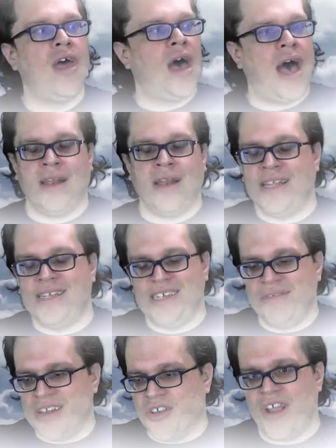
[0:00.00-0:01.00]
and it's
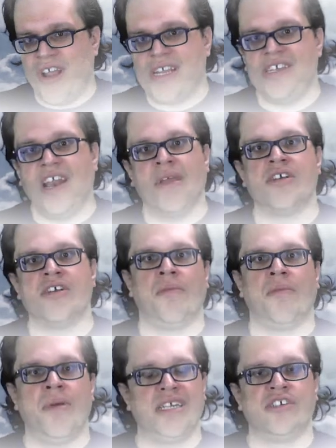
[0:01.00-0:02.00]
even crazier because
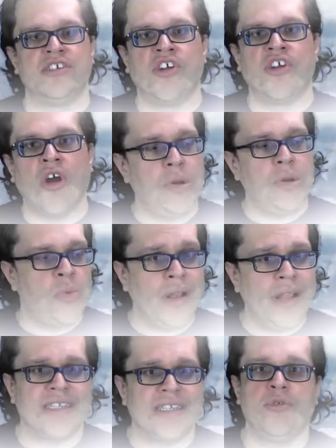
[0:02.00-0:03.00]
your business is growing.
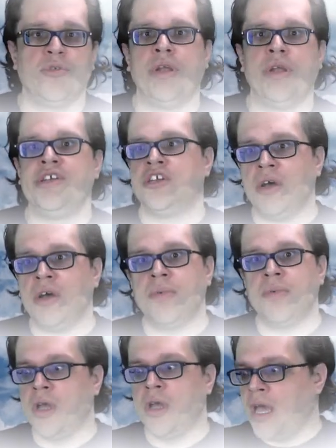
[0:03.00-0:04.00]
Well, it's time to quit your
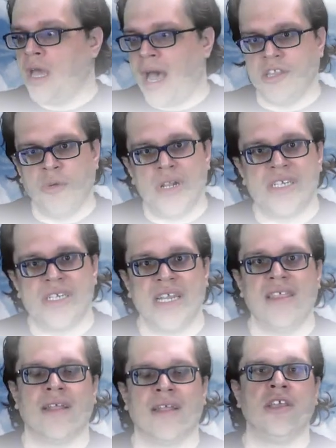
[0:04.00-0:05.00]
job. And you will
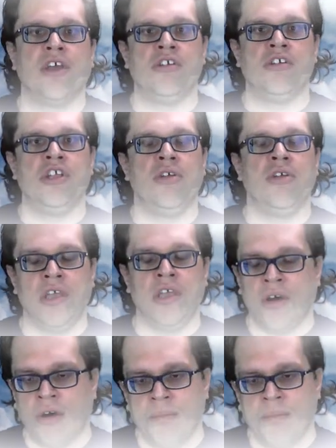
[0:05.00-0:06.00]
see that
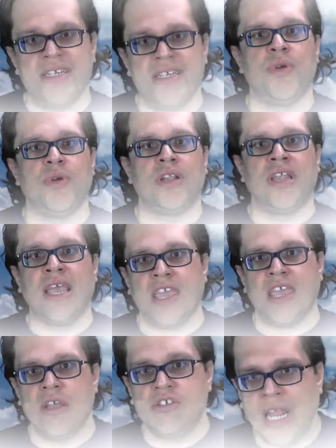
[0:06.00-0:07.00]
your business will take a
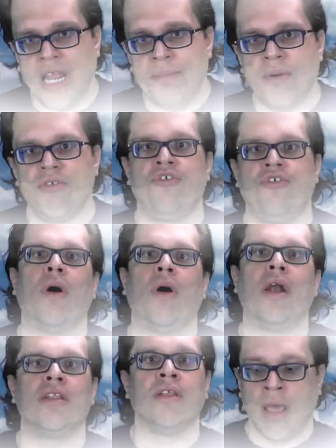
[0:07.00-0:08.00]
huge leap
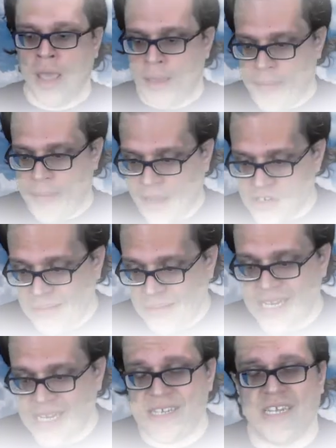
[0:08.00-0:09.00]
forward. Because I
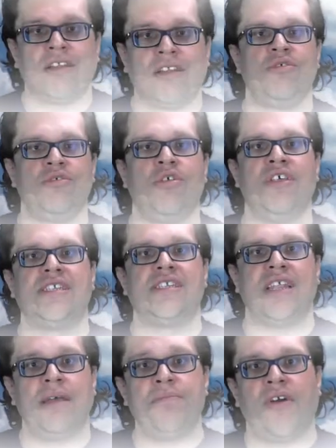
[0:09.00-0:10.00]
am sensing that through this
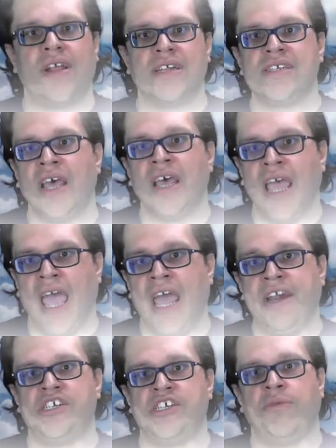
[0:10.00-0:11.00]
temperance
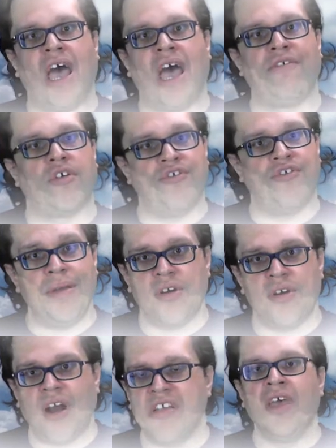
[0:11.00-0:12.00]
energy we have for
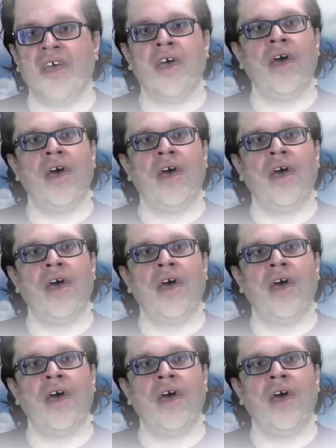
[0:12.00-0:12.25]
February,